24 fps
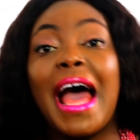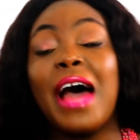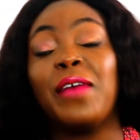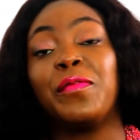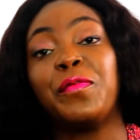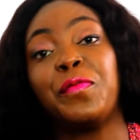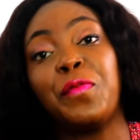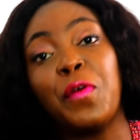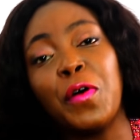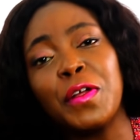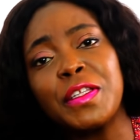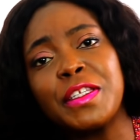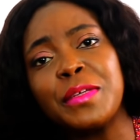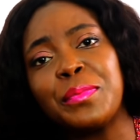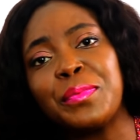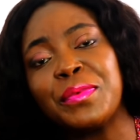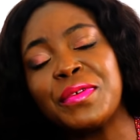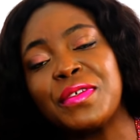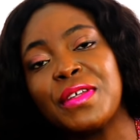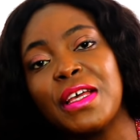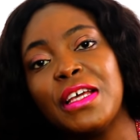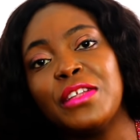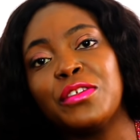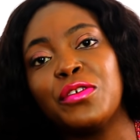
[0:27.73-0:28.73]
And
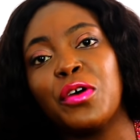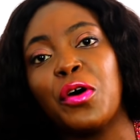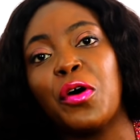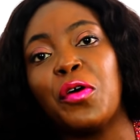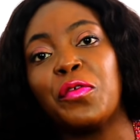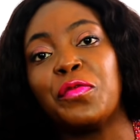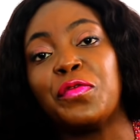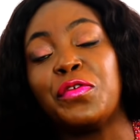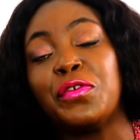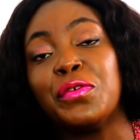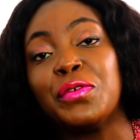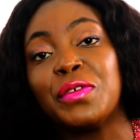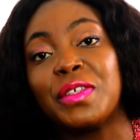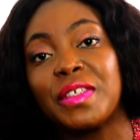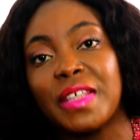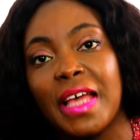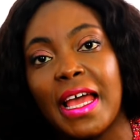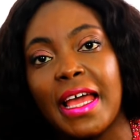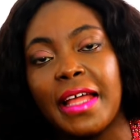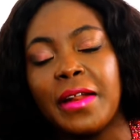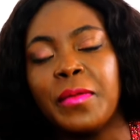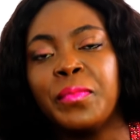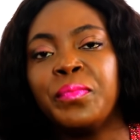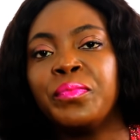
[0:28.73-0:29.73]
40% of you
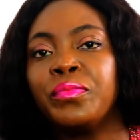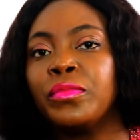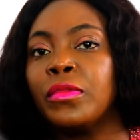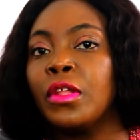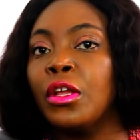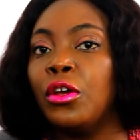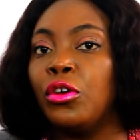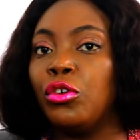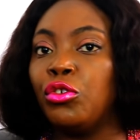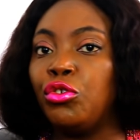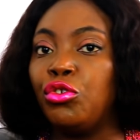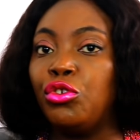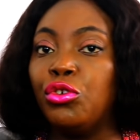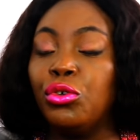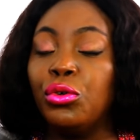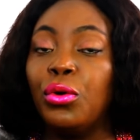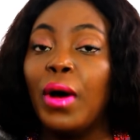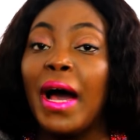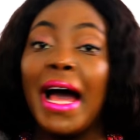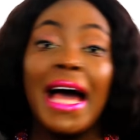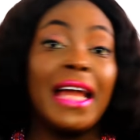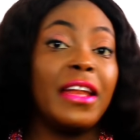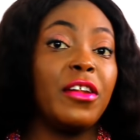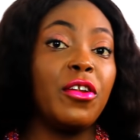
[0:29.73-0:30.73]
said you
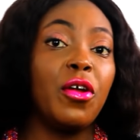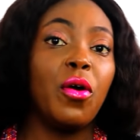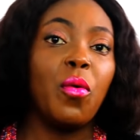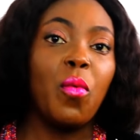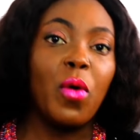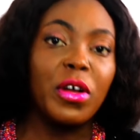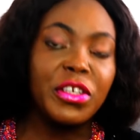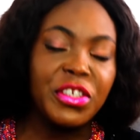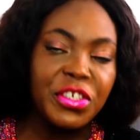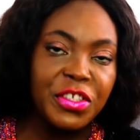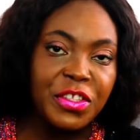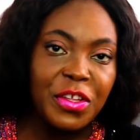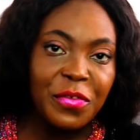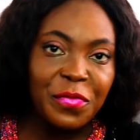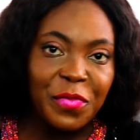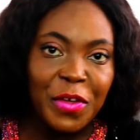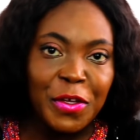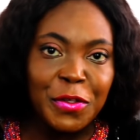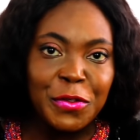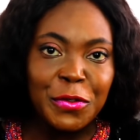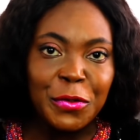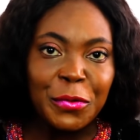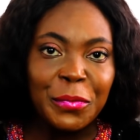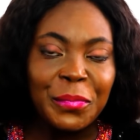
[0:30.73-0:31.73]
had not watched the
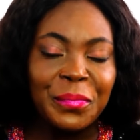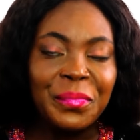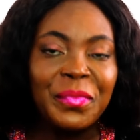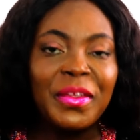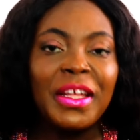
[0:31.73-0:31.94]
video.